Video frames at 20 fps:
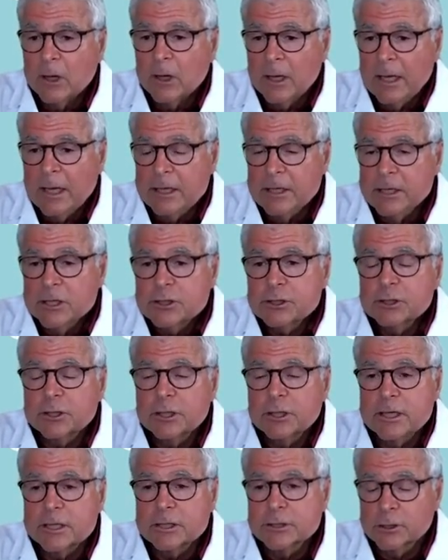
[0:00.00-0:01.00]

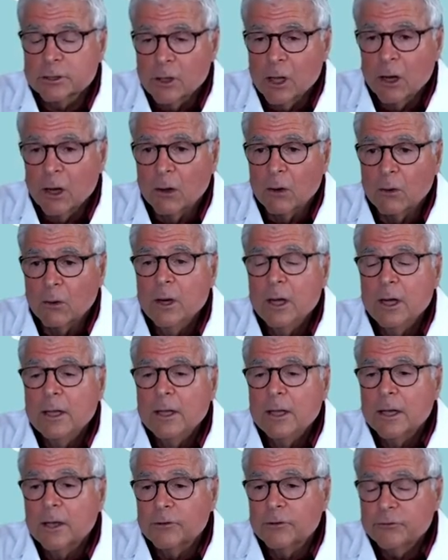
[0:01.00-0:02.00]
initially is low, a